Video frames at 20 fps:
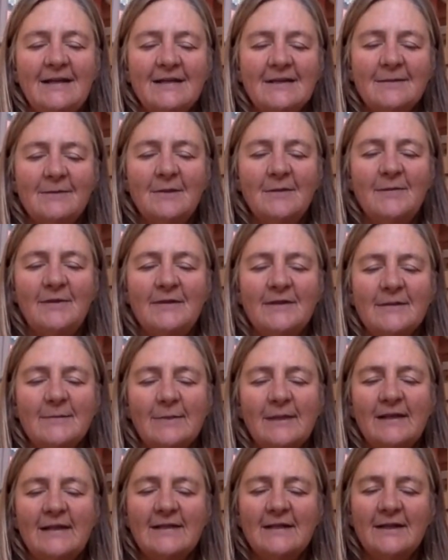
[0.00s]
So maybe just
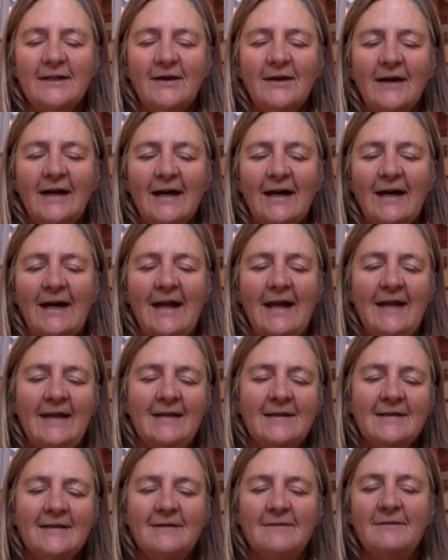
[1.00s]
placing your
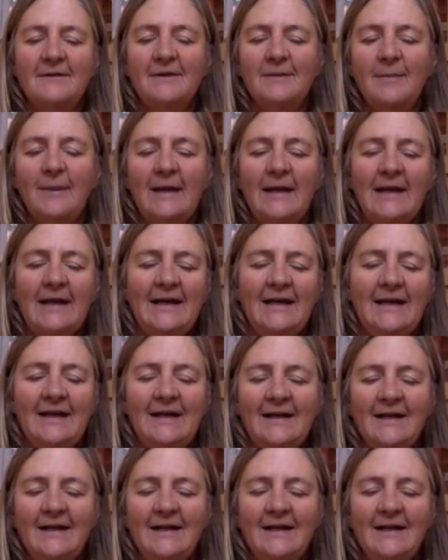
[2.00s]
hands over the belly.